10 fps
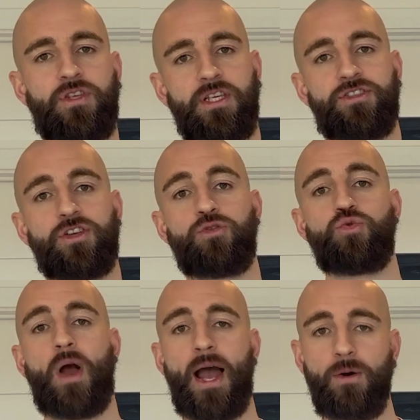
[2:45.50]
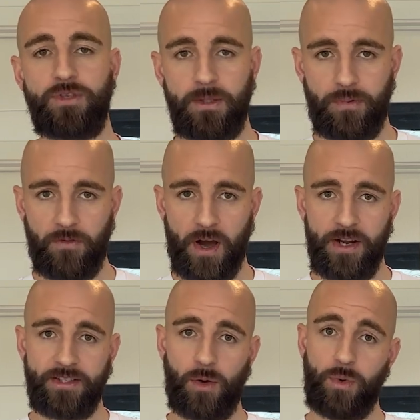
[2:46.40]
the social housing
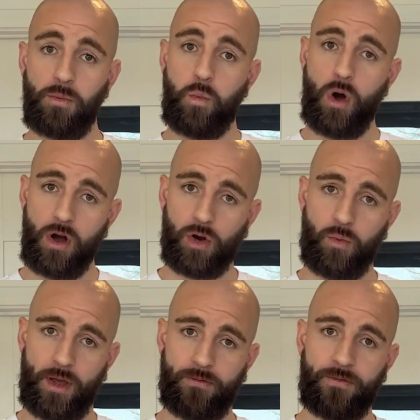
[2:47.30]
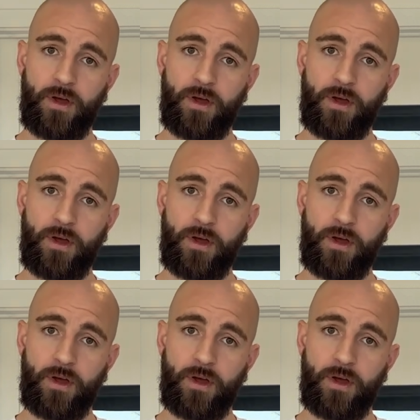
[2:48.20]
providers that we work with